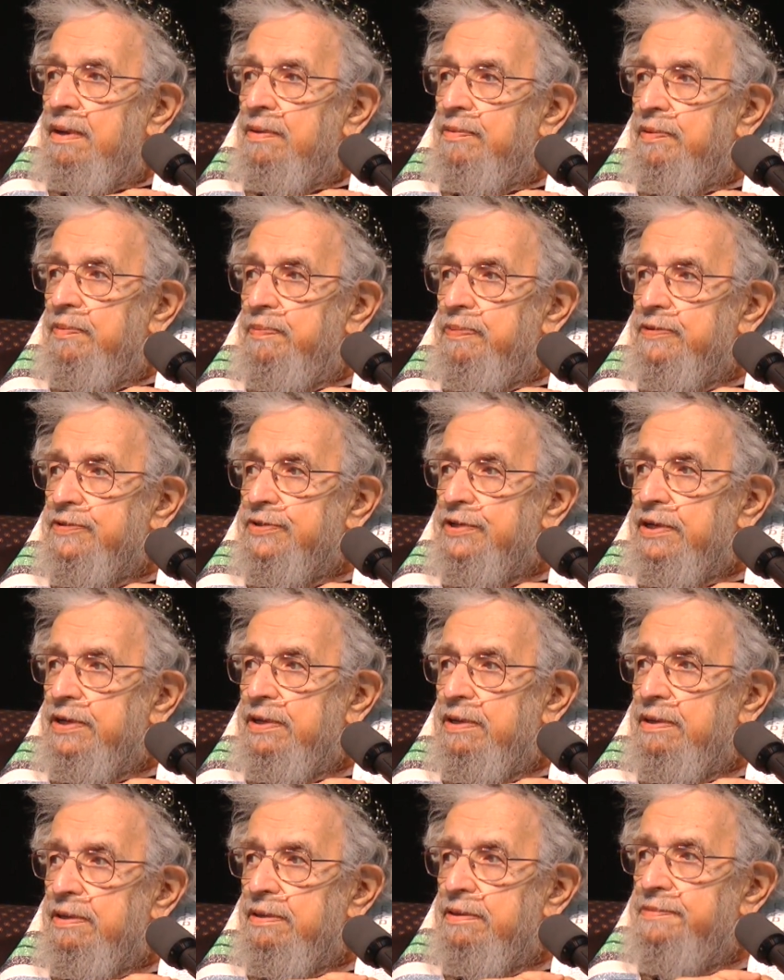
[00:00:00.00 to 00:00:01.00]

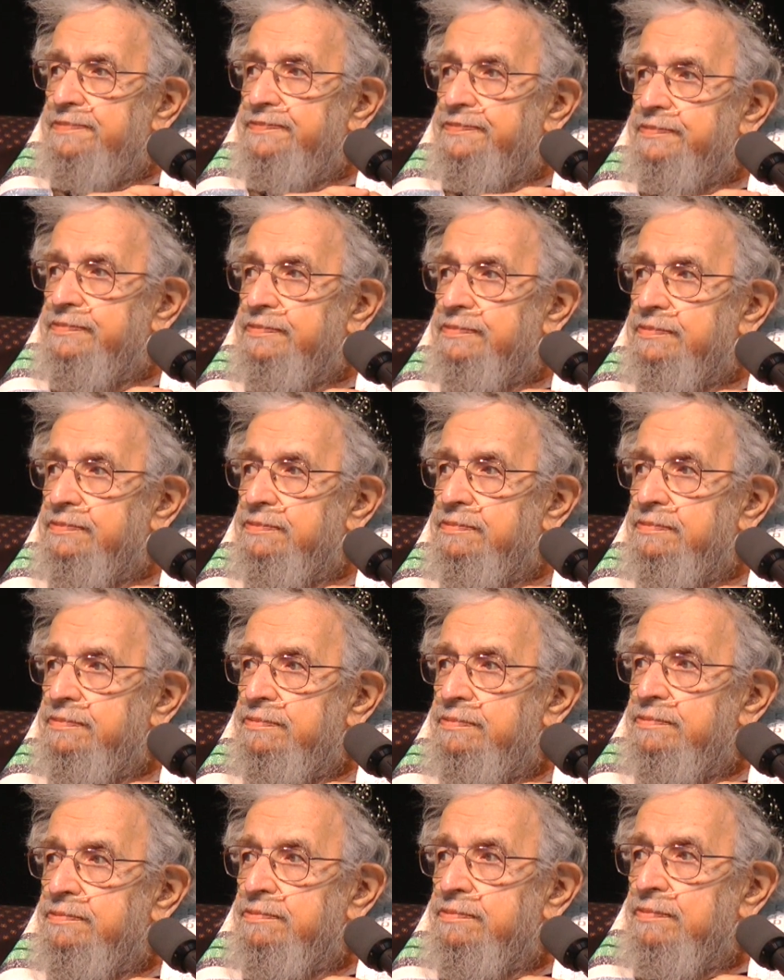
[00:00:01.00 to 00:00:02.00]
Rinpoche here.
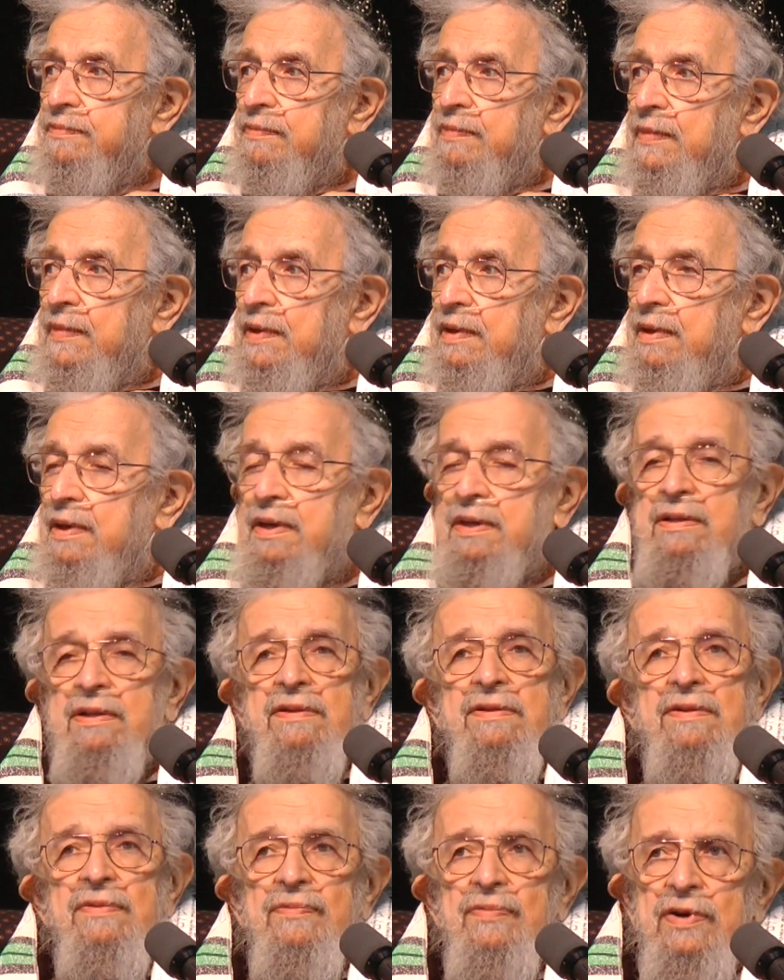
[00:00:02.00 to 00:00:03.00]
He
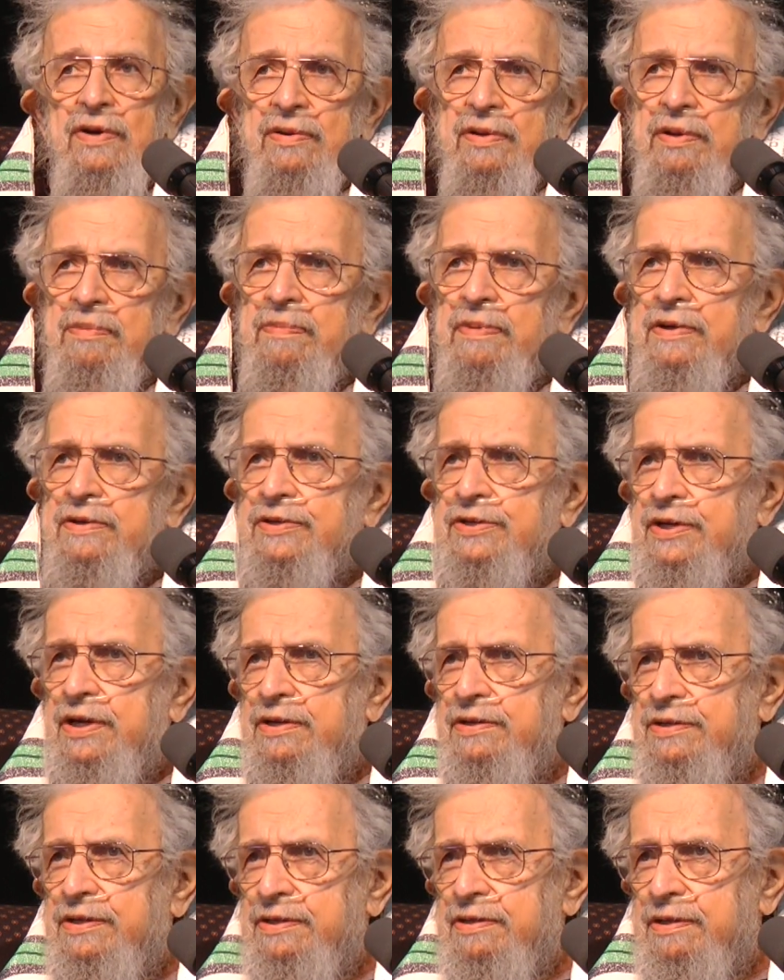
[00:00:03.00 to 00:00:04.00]
doesn't worry about
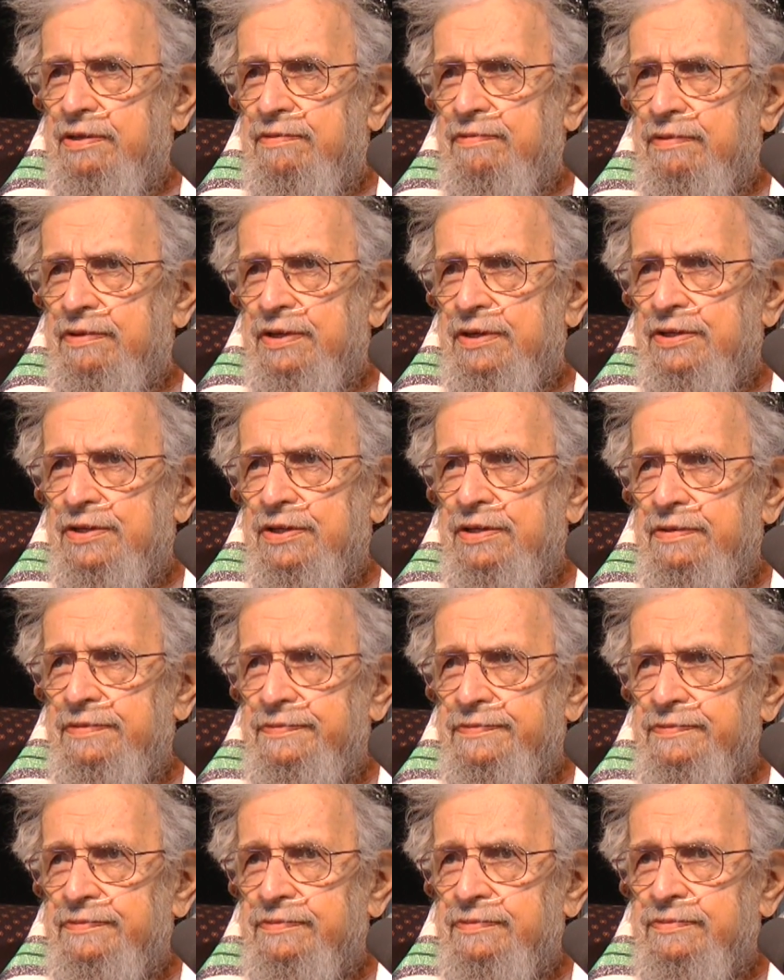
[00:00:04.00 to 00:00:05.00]
changing the tradition.